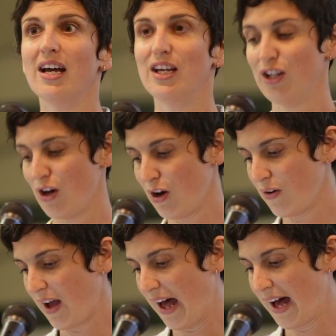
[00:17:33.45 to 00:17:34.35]
You
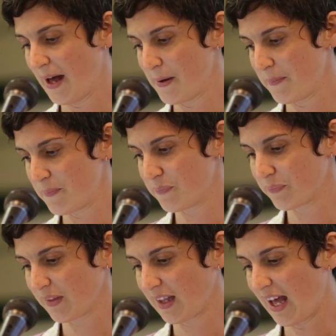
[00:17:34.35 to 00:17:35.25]
know,
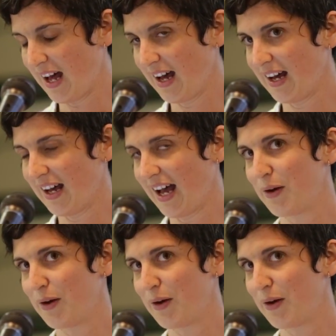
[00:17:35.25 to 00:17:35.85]
um, uh,